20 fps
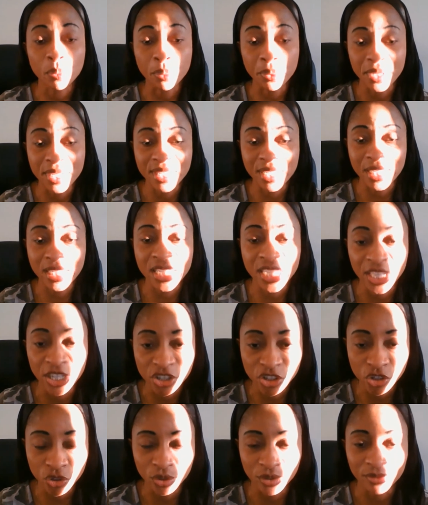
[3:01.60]

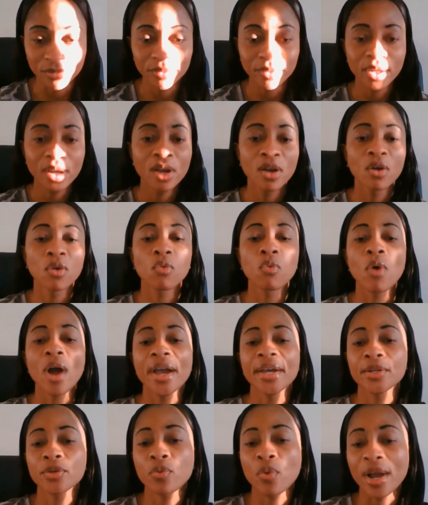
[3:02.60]
presentation.
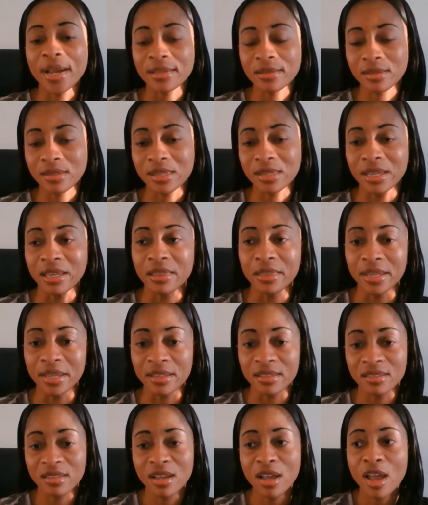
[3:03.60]
Why do I say
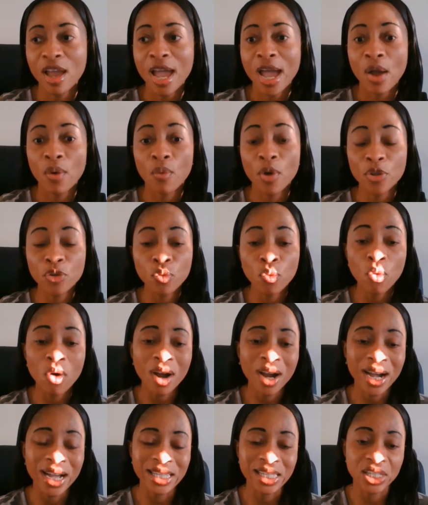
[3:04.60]
this? When you
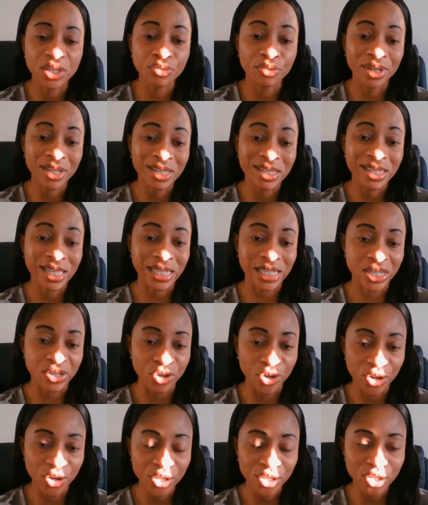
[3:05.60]
work as a registered
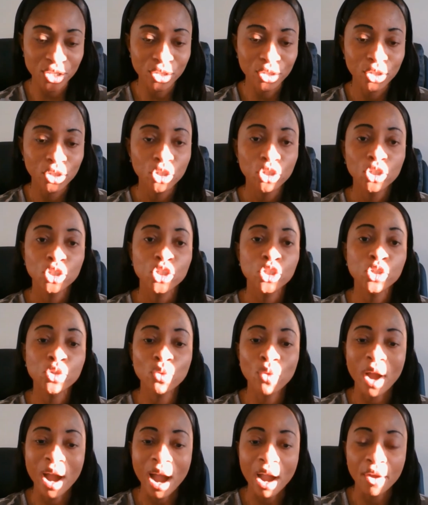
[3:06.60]
nurse,
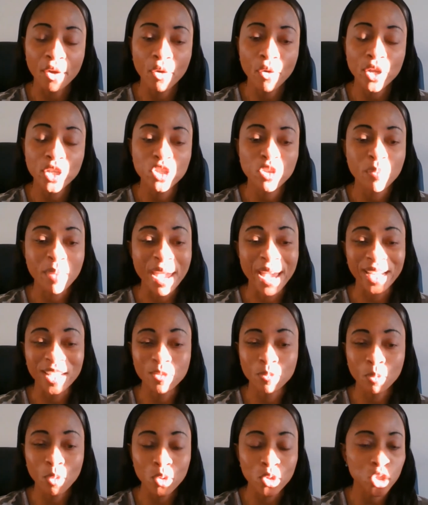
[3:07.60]
you are going to be
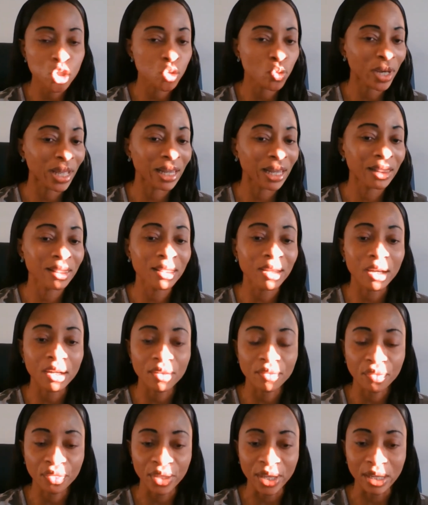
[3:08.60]
exposed to a lot
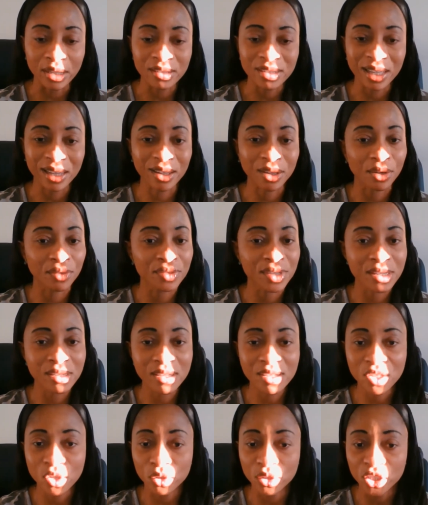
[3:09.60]
of things, a lot of
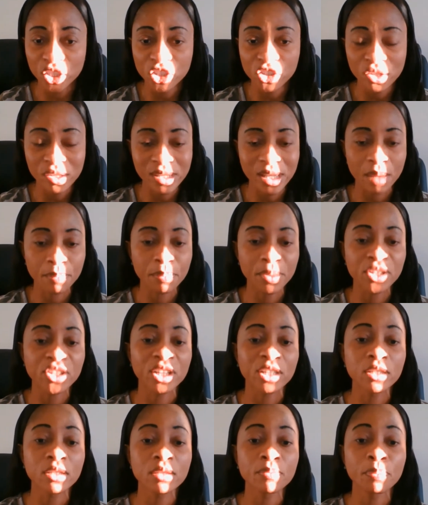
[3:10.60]
disease conditions that
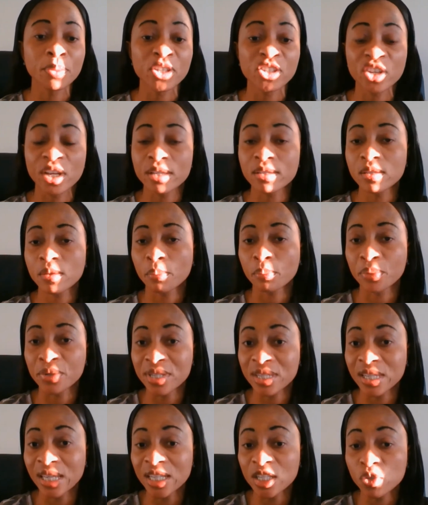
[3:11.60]
patients
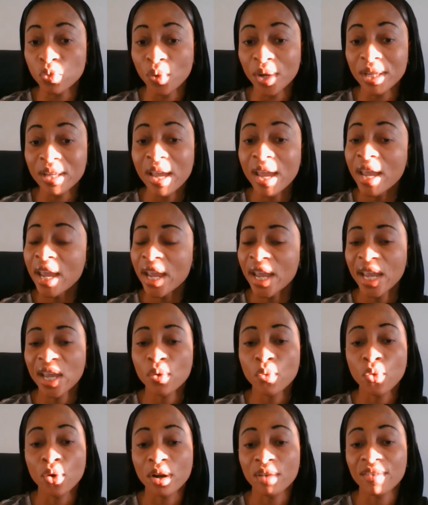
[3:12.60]
present with
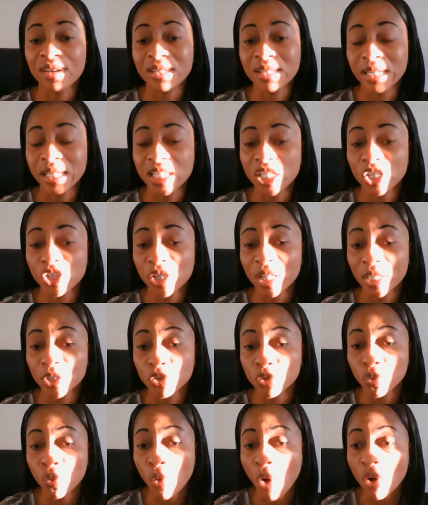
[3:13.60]
in whatever setting
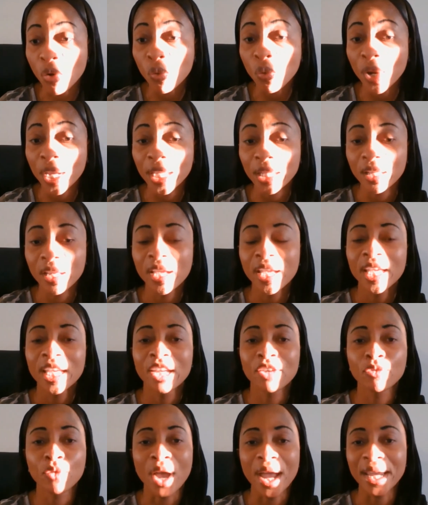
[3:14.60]
that you work with.
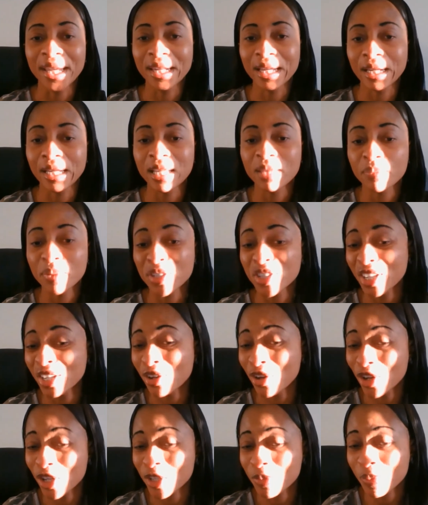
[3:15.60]
If you are in an
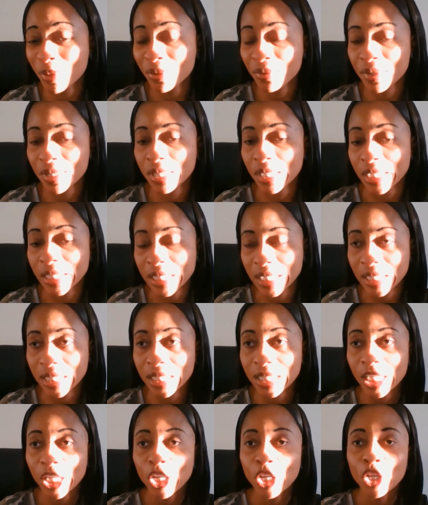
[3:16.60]
inpatient hospital
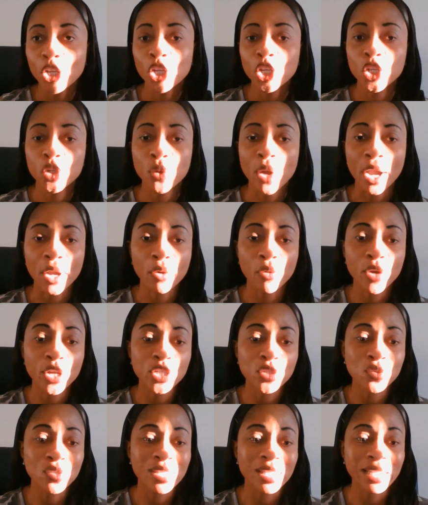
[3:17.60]
setting, you are
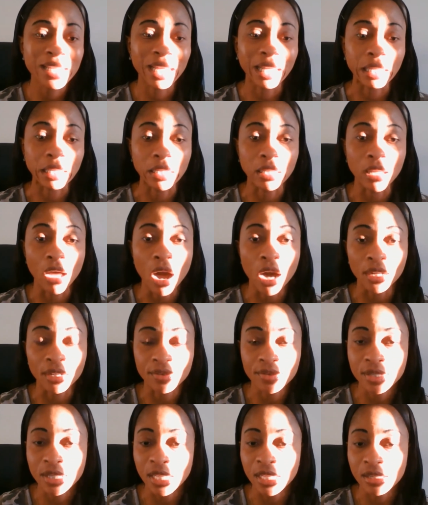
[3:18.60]
going to see a lot
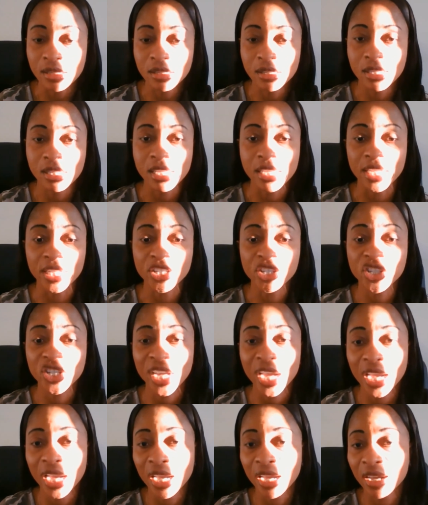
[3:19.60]
of things,
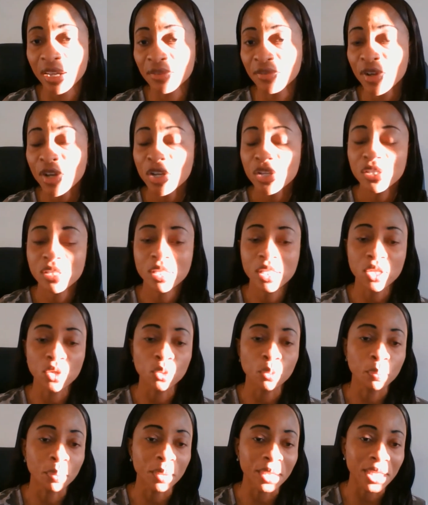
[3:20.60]
CHF,
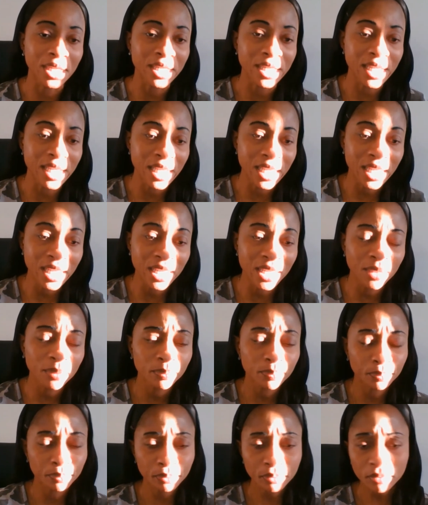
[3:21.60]

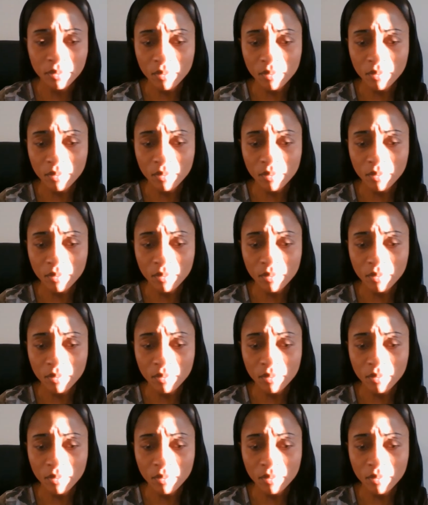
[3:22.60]
COPD,